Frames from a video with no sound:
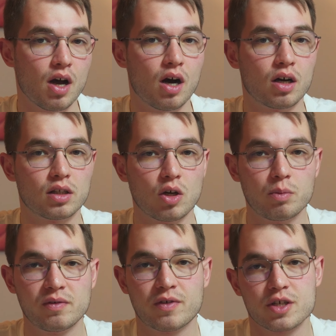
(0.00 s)
On
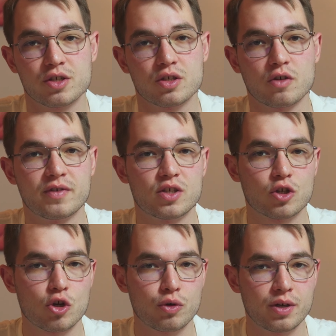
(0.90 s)
global versions of the
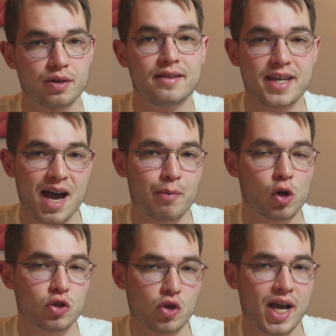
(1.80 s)
scooter, the app
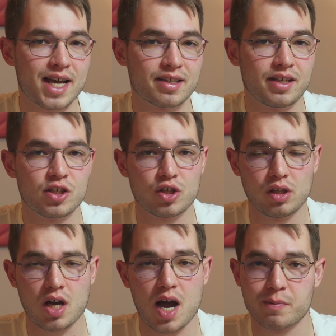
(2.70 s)
also has
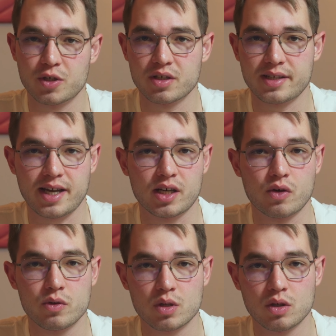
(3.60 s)
additional options like
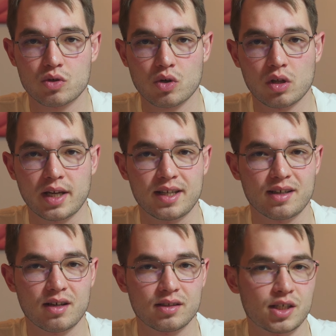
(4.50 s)
cruise control
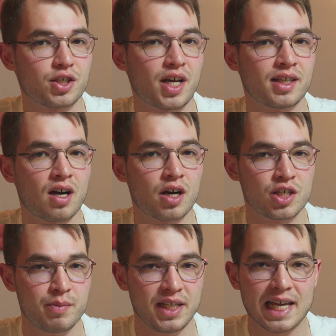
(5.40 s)
and underside
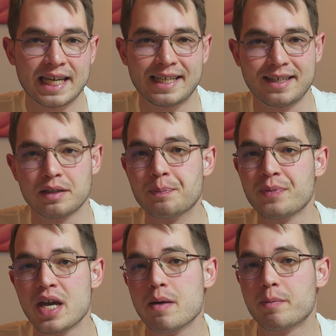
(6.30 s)
RGB lighting,
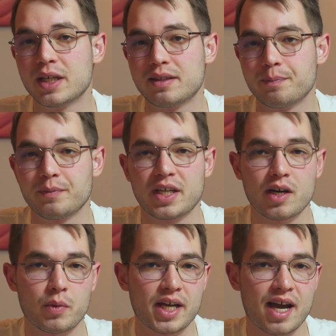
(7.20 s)
but
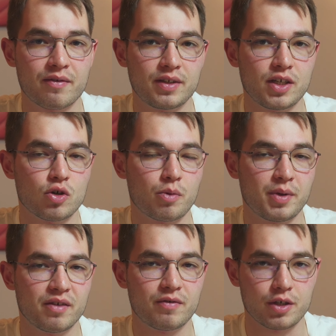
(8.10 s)
here we have the
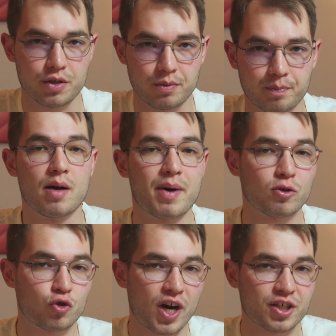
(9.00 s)
European version.
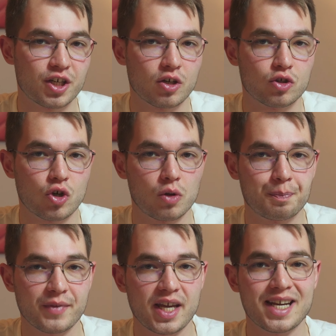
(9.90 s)
About traction
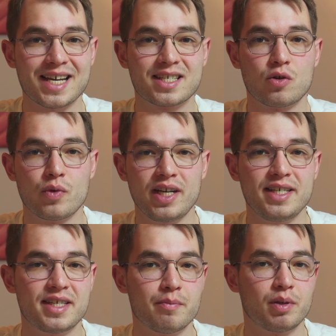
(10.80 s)
control, it has a
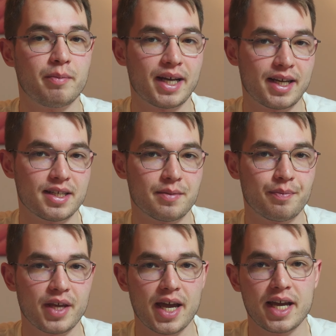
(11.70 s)
really simple
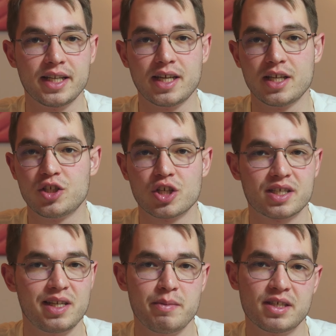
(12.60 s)
mechanism, and it
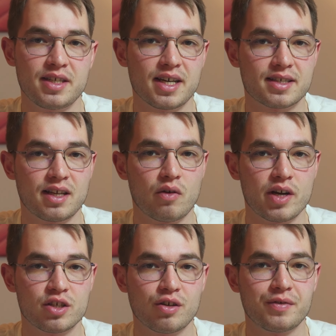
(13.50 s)
just limits the
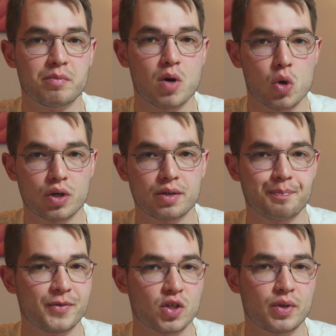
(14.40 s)
acceleration of the motor
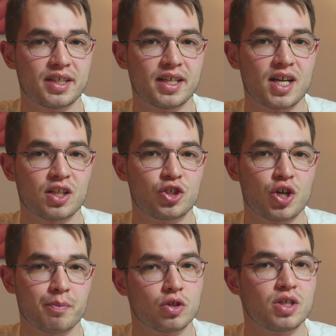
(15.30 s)
so it cannot
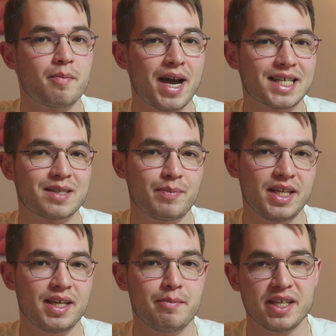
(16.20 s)
jump to the max
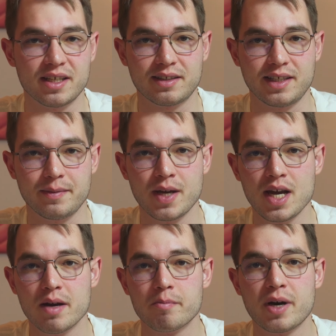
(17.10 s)
speed immediately,
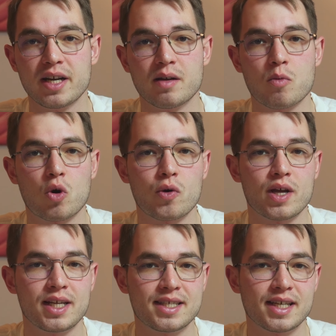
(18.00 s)
but in a more
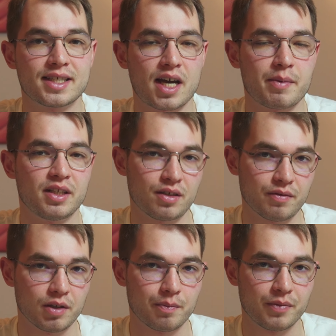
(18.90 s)
realistic time
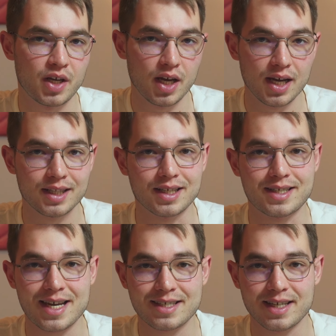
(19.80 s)
interval. To
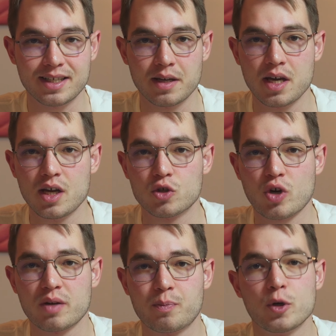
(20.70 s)
test it,
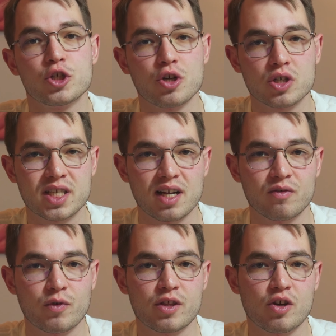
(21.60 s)
try to push
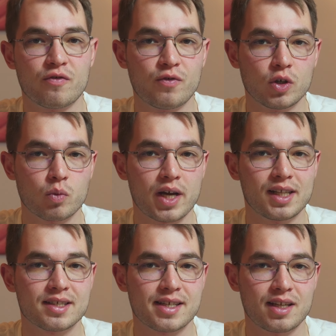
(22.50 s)
yourself with your foot while
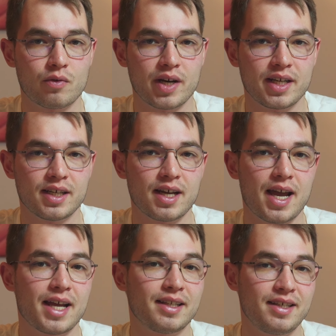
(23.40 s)
accelerating
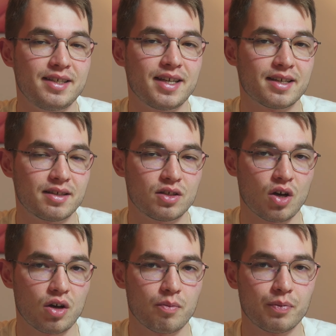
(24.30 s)
and TCS is
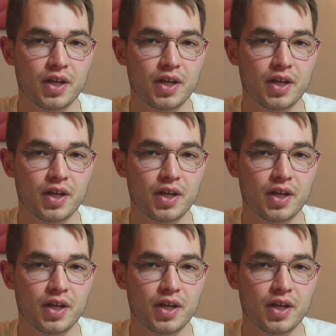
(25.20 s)
on.